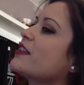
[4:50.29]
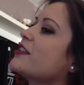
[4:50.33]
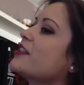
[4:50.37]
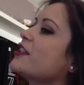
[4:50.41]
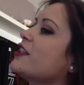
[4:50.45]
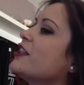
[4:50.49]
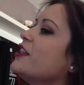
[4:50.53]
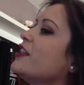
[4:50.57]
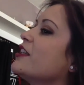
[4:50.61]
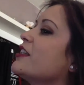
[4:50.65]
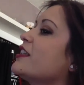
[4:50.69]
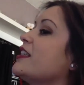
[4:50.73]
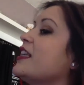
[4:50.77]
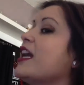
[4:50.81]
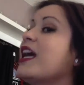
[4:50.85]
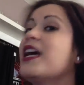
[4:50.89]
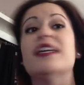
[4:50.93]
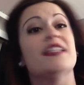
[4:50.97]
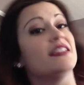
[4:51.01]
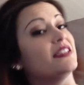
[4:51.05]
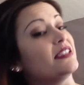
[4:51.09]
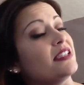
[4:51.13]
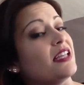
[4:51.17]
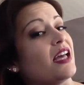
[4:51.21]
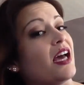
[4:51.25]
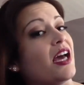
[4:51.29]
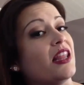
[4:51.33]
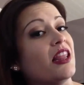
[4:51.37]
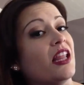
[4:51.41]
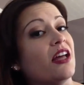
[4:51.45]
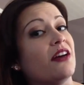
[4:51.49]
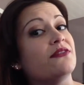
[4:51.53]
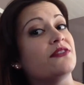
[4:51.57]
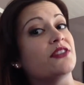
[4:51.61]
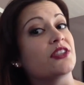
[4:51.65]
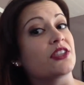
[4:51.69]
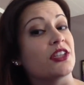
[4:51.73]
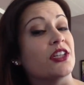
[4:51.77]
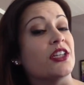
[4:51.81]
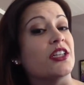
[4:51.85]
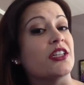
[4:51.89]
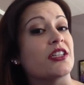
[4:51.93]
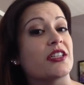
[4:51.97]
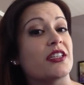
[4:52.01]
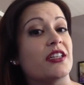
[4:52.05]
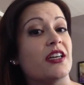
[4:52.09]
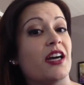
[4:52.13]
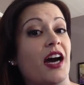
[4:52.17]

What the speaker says: cook? Yes, I love to cook.